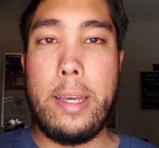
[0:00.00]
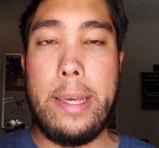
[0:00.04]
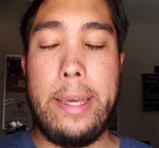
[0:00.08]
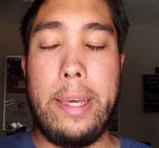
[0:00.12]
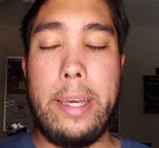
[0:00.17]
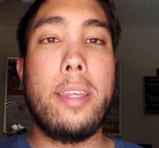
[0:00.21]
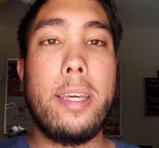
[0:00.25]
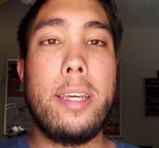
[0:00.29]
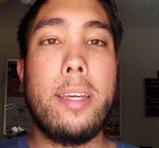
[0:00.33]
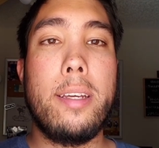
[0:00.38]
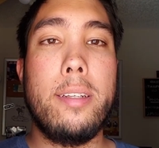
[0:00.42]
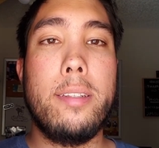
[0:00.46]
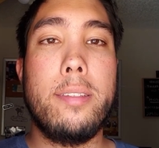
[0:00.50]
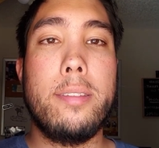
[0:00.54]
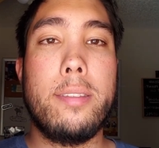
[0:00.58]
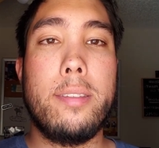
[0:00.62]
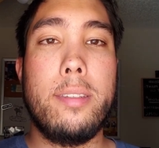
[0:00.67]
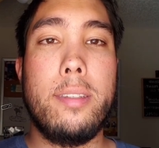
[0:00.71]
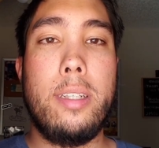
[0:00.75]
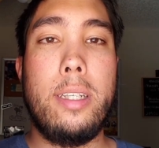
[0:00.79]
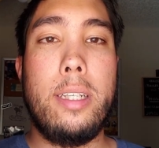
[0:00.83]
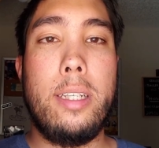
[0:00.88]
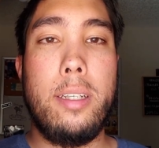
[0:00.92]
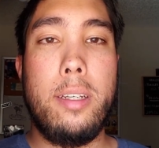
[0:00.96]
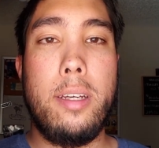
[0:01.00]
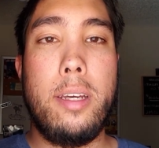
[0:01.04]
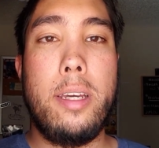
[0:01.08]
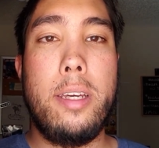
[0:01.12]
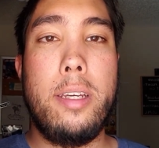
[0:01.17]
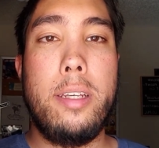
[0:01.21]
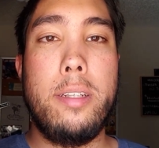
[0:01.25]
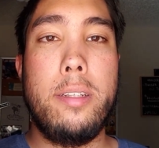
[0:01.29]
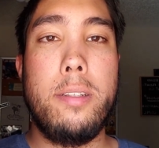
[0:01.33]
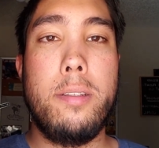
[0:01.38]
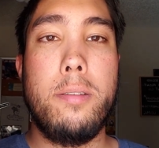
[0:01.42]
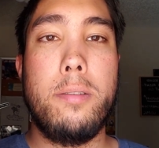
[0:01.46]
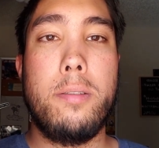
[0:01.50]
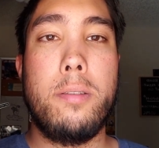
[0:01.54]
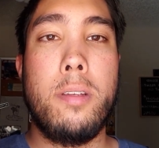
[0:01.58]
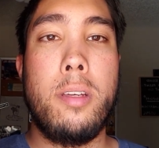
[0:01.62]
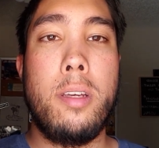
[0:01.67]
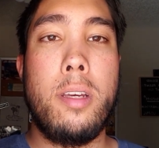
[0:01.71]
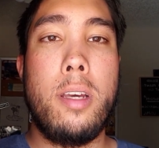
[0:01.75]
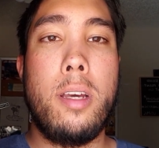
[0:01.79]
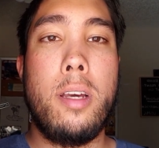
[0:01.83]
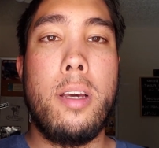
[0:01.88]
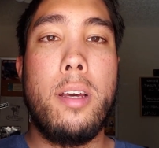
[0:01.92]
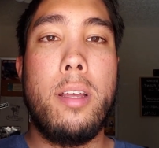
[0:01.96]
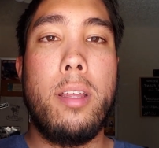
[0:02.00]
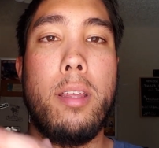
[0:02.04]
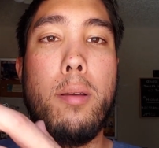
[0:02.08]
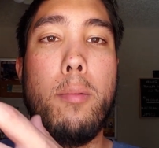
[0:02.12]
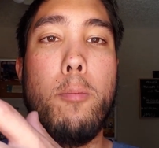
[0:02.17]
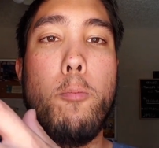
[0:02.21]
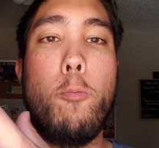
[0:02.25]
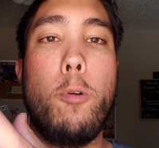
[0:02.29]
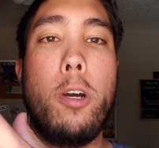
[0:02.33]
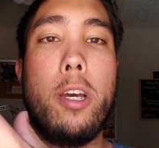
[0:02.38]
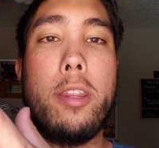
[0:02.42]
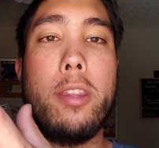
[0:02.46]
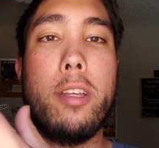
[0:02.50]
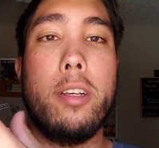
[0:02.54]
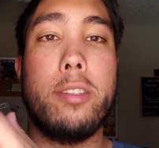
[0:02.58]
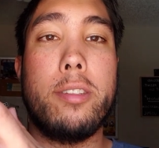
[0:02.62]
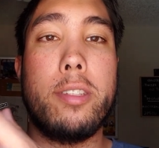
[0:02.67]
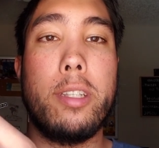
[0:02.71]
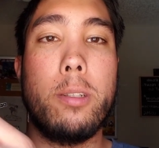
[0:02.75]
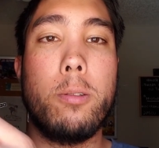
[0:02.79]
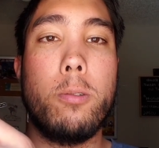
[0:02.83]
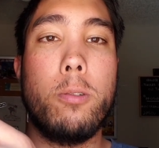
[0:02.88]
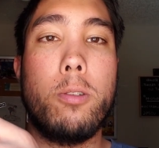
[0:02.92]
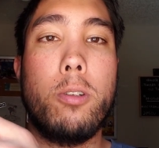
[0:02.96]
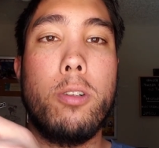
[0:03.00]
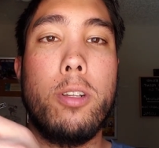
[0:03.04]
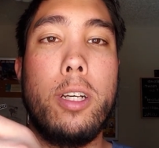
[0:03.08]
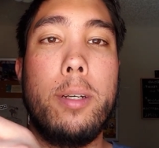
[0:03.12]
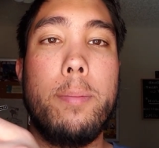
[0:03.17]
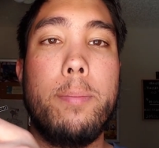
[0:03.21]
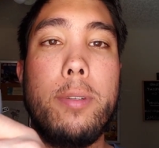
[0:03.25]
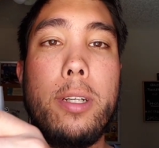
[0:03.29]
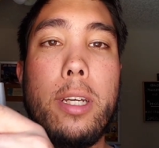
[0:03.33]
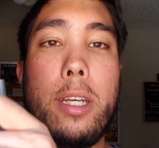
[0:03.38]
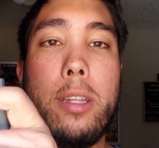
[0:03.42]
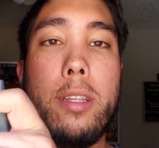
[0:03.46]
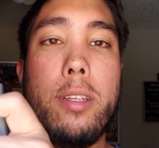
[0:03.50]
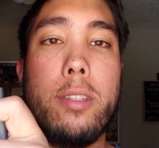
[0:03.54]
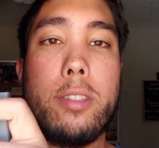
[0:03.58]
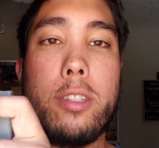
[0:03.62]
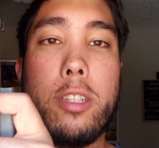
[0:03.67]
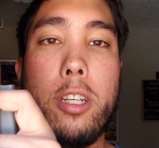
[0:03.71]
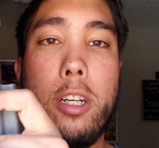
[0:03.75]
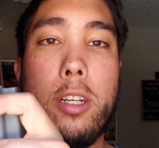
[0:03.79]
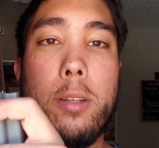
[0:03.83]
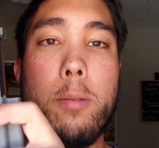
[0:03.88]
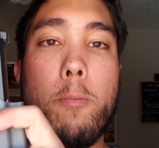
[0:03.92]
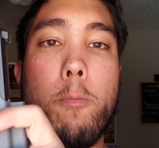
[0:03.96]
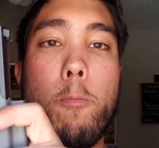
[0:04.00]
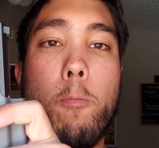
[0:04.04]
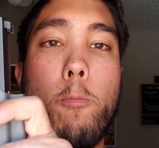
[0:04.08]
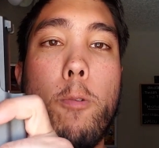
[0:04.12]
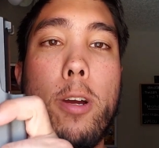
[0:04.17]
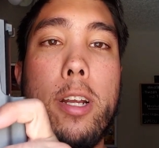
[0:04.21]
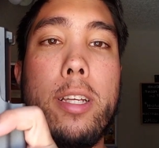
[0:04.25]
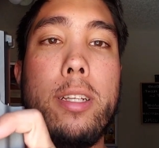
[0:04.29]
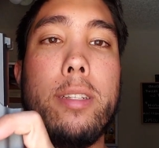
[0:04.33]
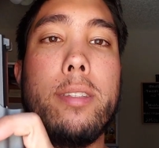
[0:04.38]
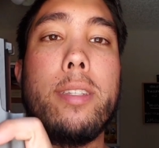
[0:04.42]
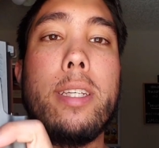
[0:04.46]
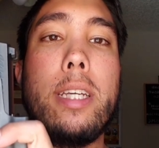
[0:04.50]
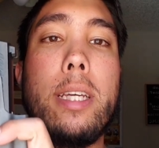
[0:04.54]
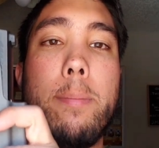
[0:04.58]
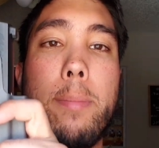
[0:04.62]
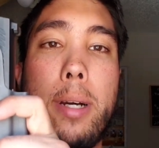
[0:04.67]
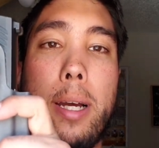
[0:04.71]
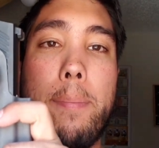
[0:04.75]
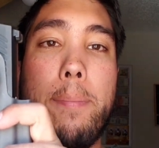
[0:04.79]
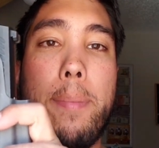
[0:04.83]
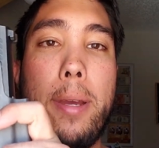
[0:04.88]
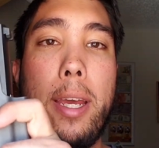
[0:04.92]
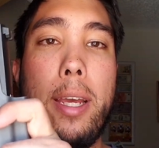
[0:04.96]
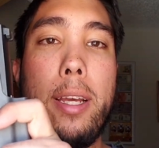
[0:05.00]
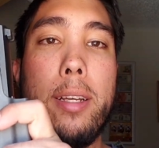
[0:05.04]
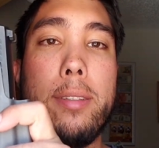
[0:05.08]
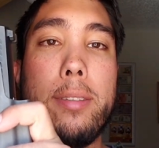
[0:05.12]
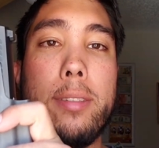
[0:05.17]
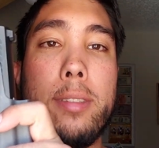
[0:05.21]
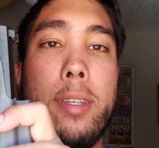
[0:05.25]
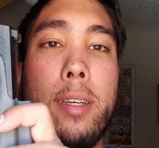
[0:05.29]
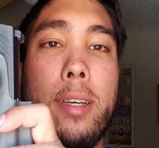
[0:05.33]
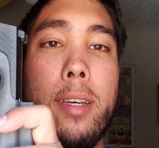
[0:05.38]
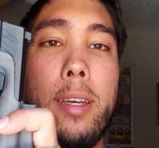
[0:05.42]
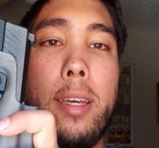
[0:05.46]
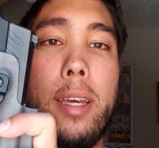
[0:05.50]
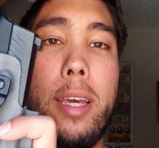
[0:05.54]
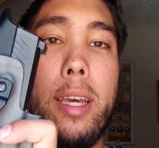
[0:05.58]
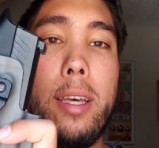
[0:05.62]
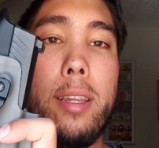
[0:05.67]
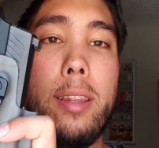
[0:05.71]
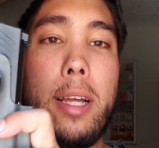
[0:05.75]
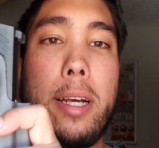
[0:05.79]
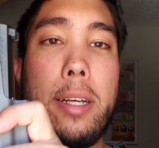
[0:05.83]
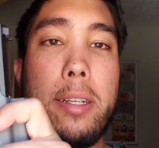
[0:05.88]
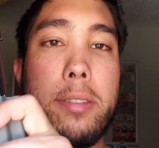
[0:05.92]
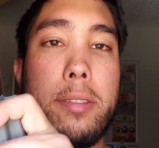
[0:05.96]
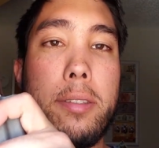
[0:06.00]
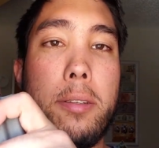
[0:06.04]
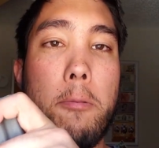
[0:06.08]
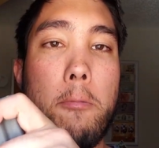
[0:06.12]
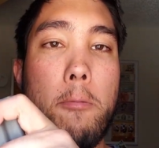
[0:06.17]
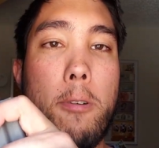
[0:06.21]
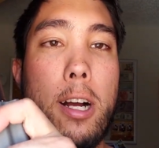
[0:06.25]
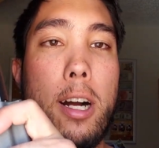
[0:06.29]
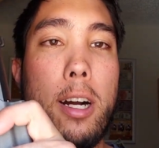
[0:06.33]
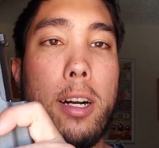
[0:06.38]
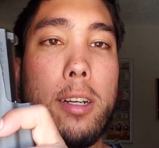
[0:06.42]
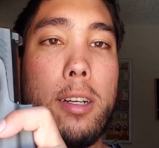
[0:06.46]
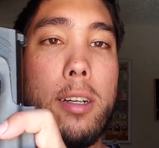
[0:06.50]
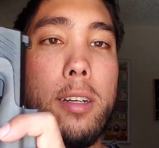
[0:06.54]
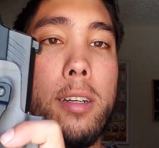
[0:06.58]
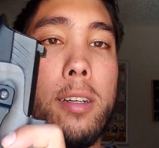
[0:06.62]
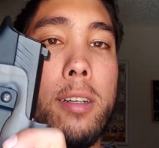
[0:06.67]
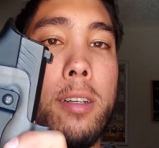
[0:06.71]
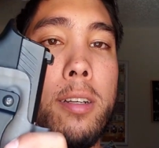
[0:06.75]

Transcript: And the thing is with a single clip in this gun, when it's in my pants, it likes to rock.